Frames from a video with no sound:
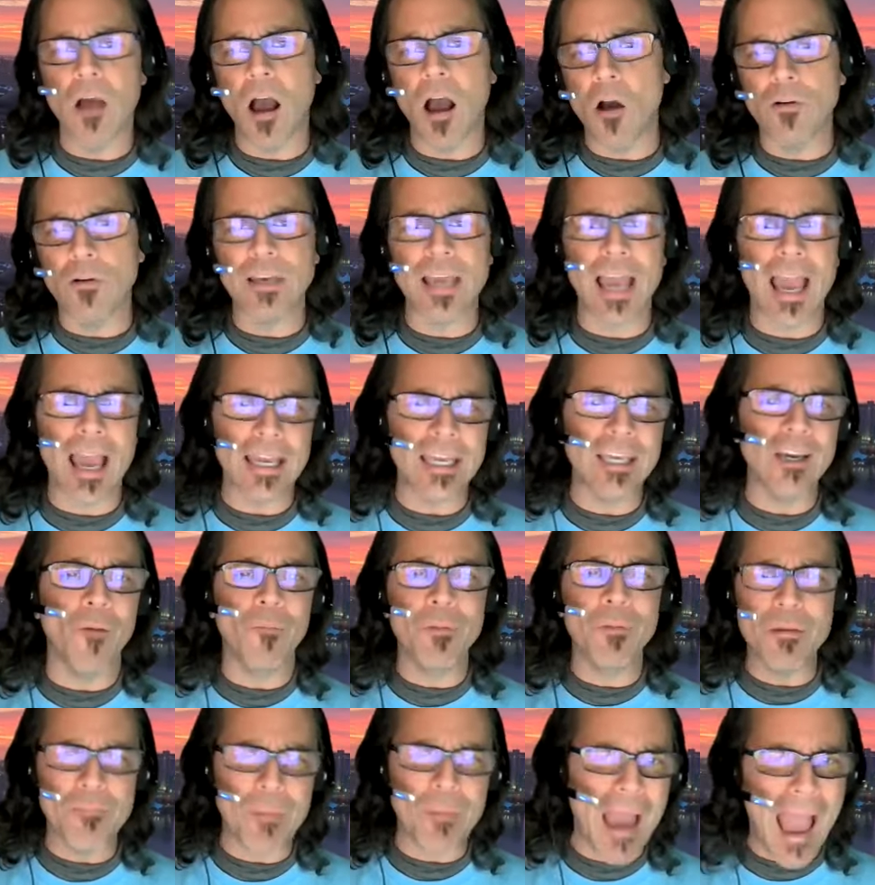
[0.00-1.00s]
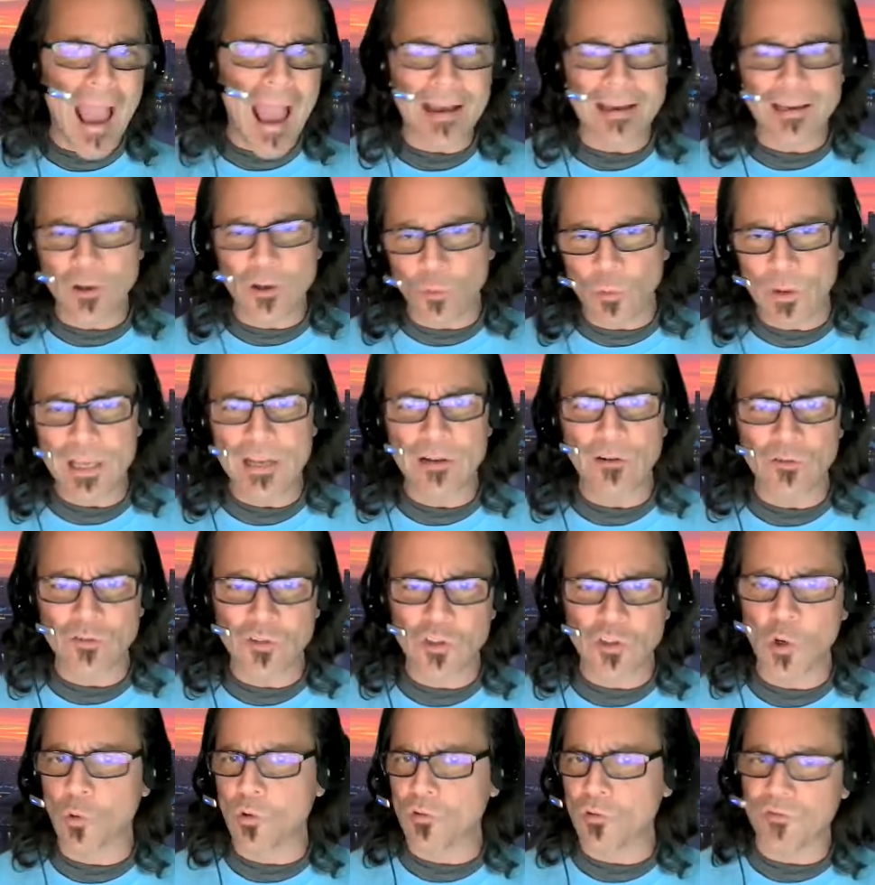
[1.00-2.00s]
okay, he'll be back in a week or
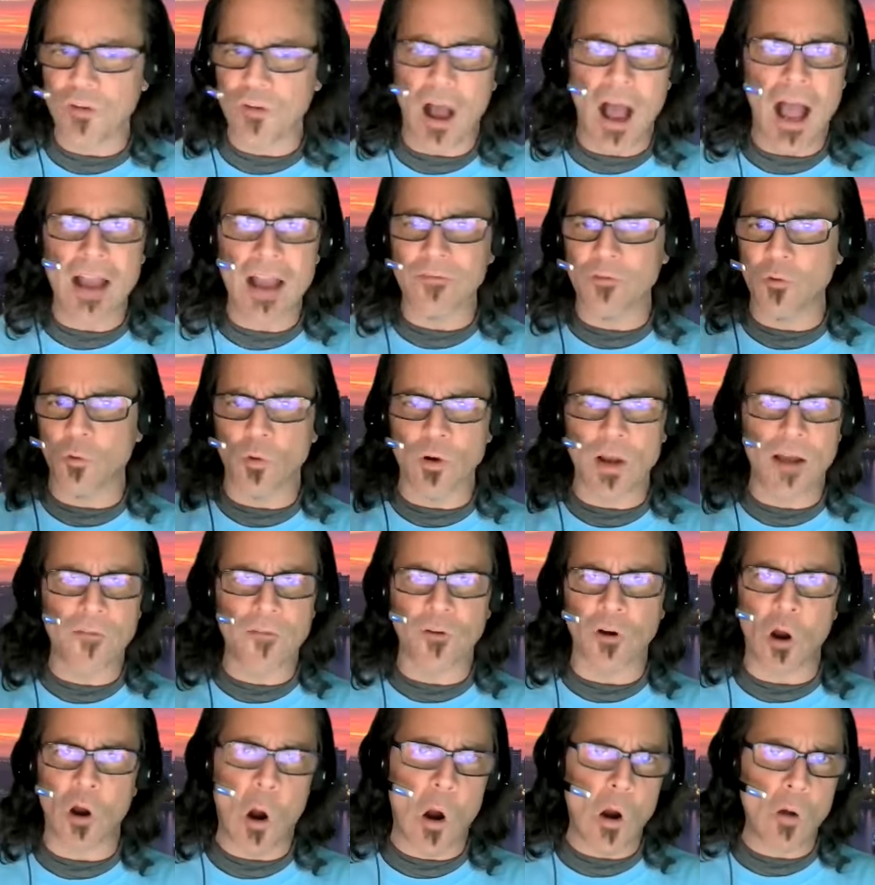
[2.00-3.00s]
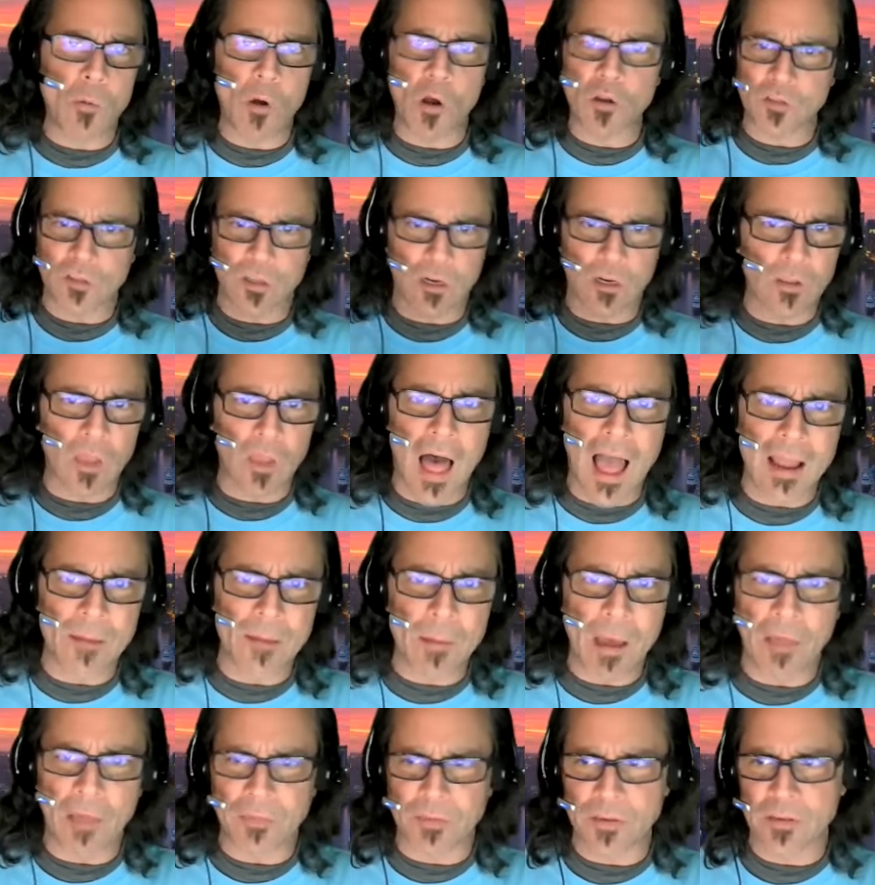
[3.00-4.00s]
two or five or whatever Harbaugh's going to lie
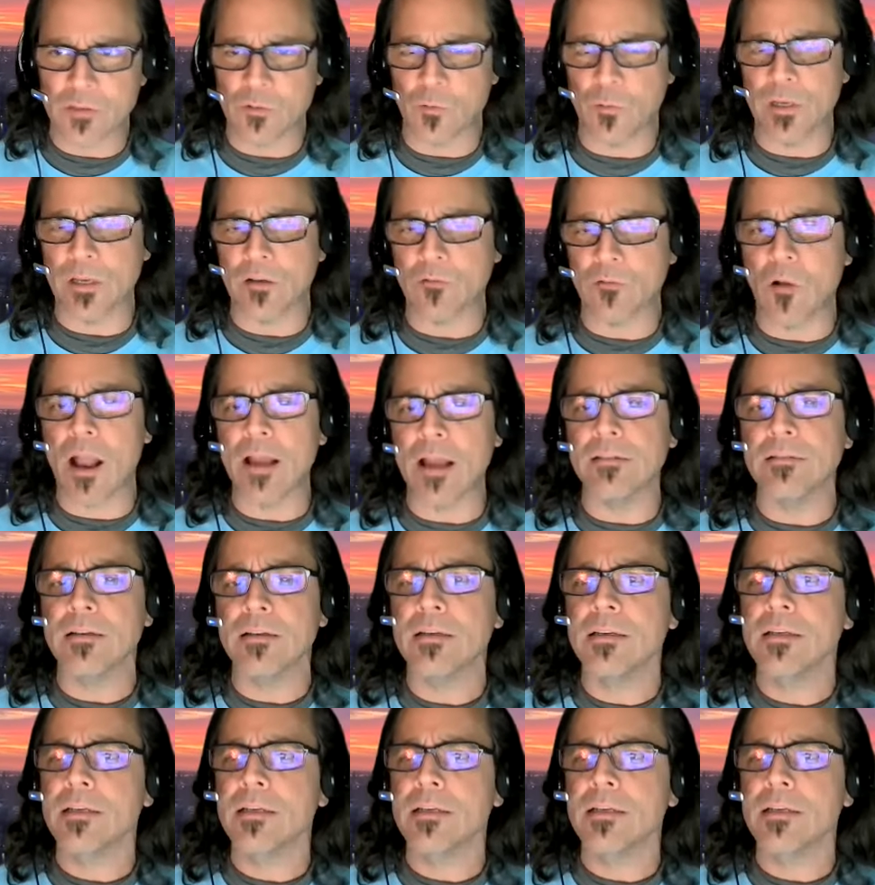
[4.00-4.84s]
about this week, right?